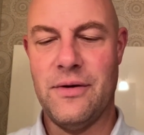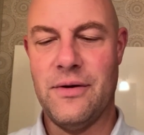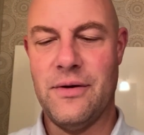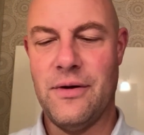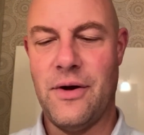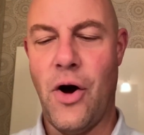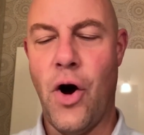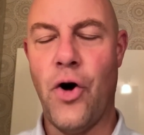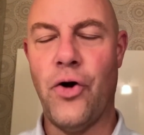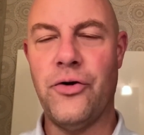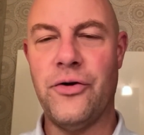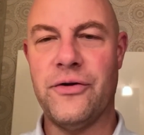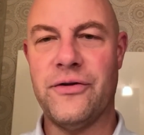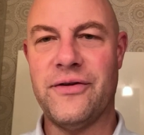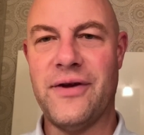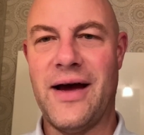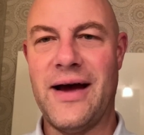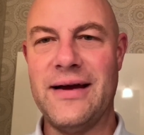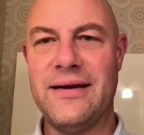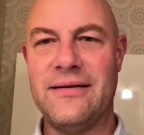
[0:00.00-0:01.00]
on
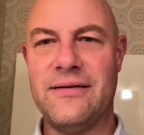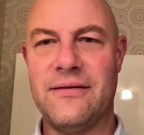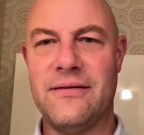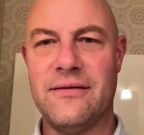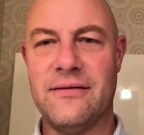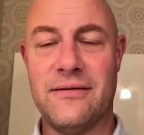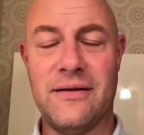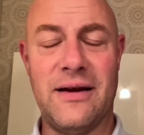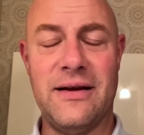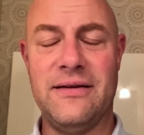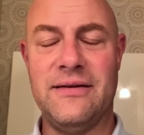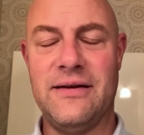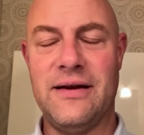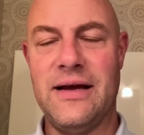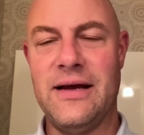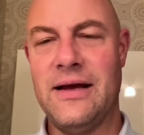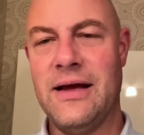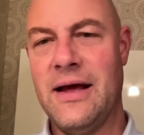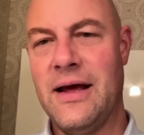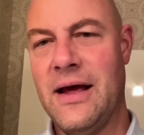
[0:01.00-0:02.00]

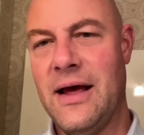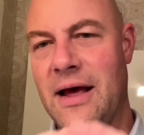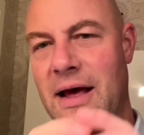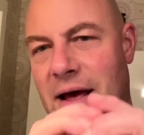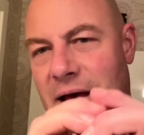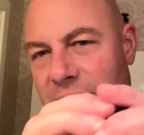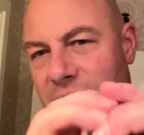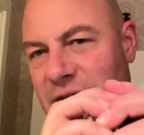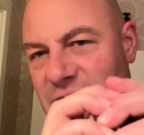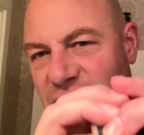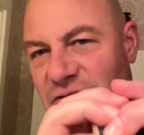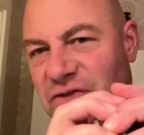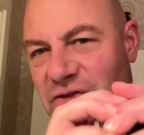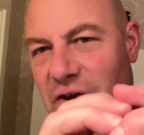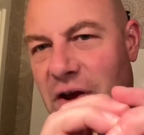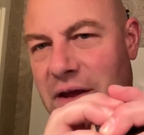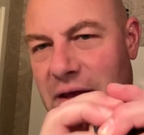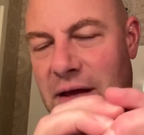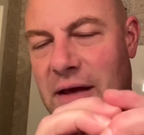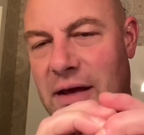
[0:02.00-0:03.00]
tightly, and then
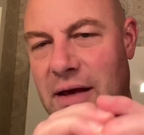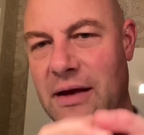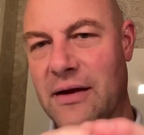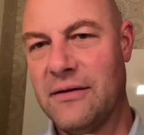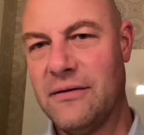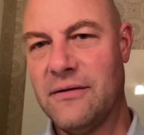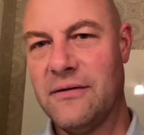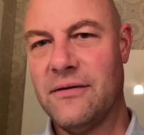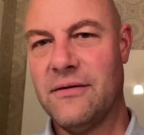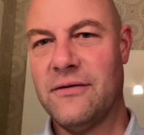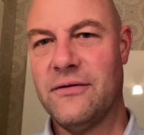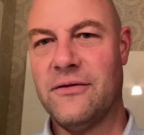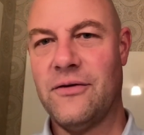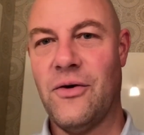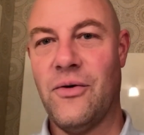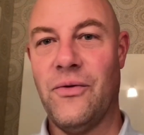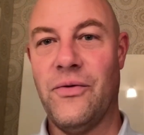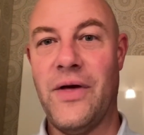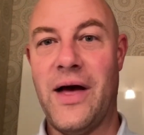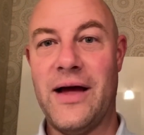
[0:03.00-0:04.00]
shaking it
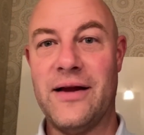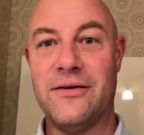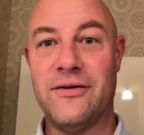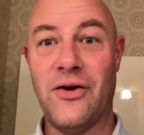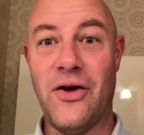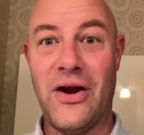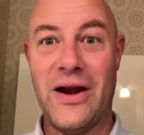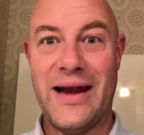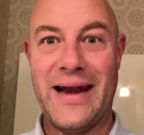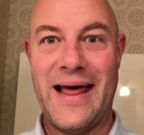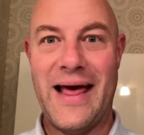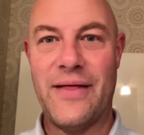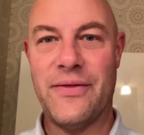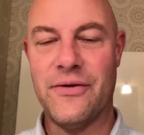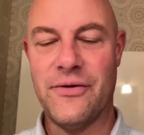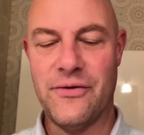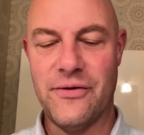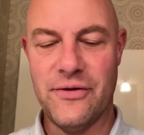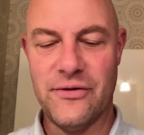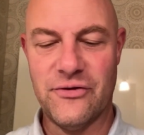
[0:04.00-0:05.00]
so that a
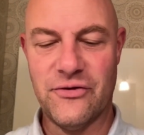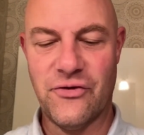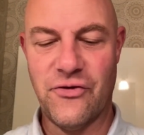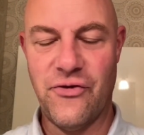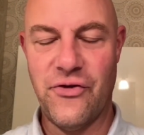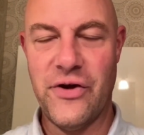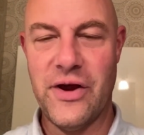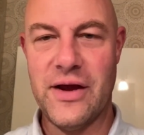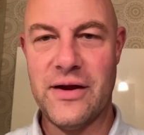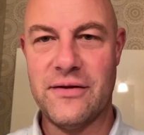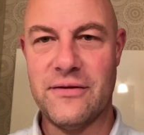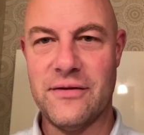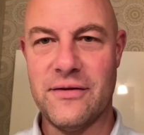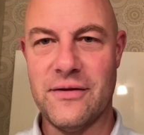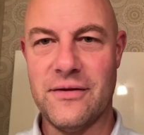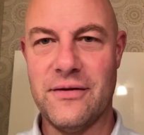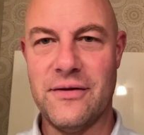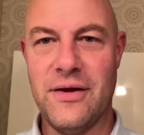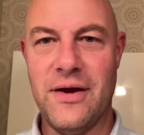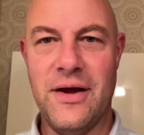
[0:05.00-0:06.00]
lather is
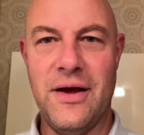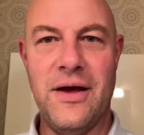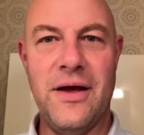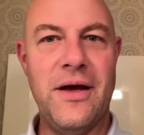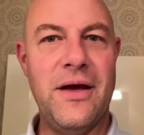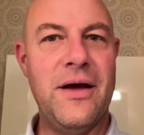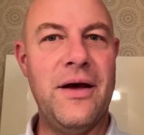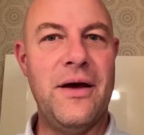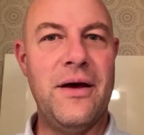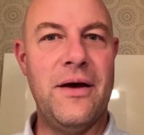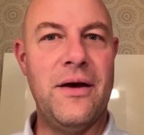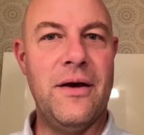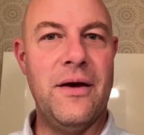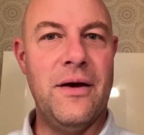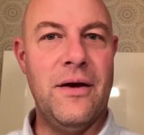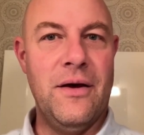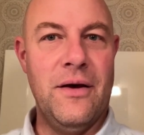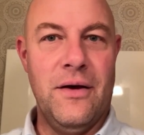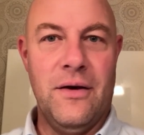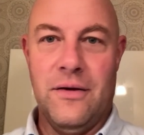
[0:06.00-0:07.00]
created.
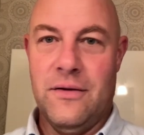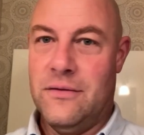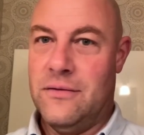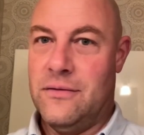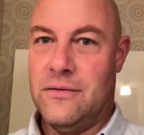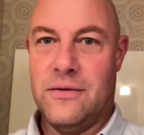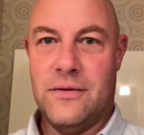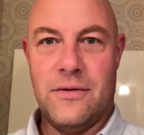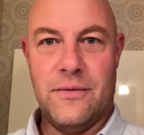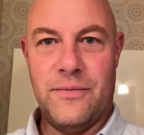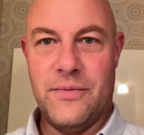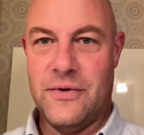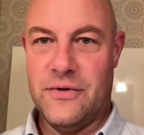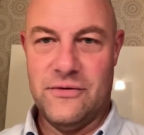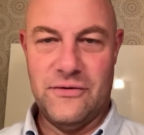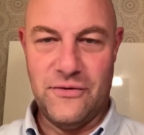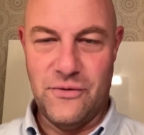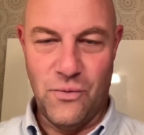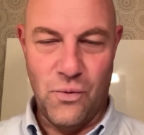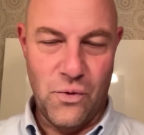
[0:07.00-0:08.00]
Yeah,
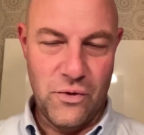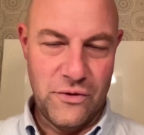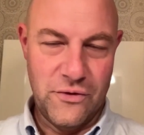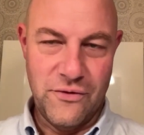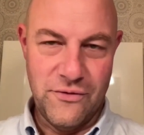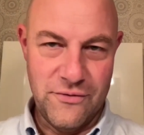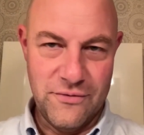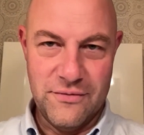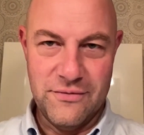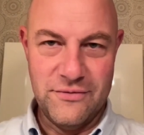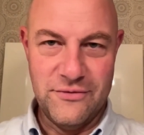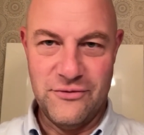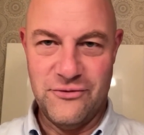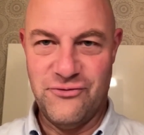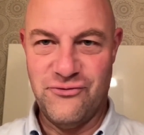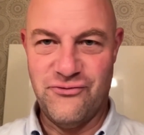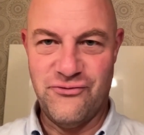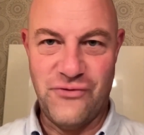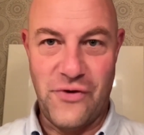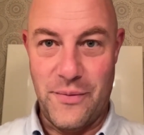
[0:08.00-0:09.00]
because the water is
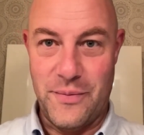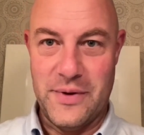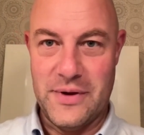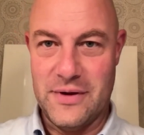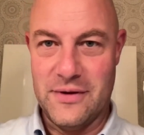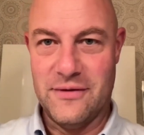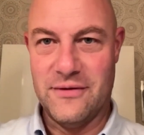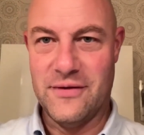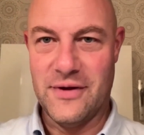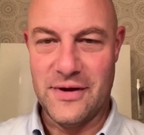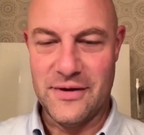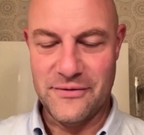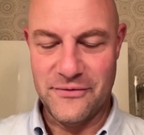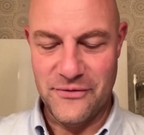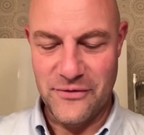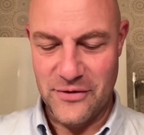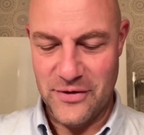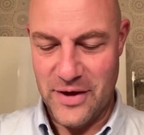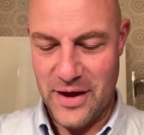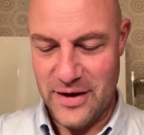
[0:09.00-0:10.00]
rubbing itself
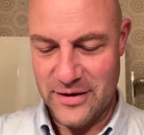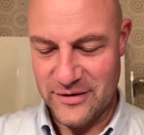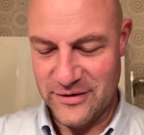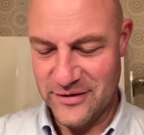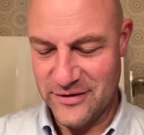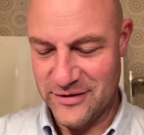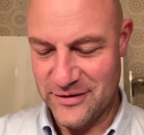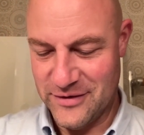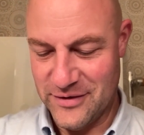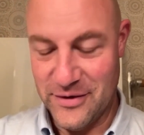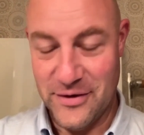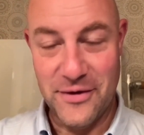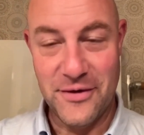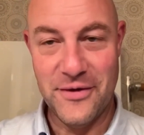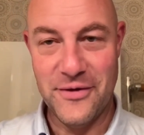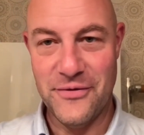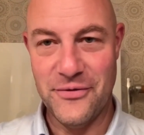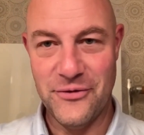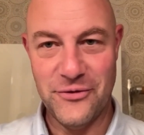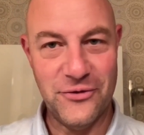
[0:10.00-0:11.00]
against
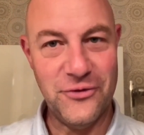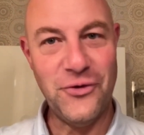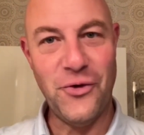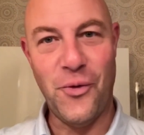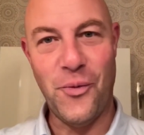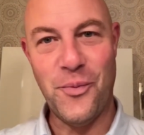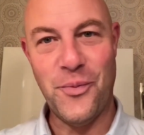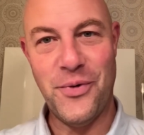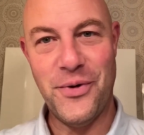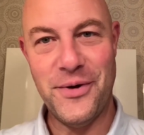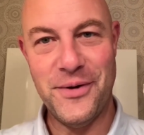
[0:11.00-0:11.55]
the soap.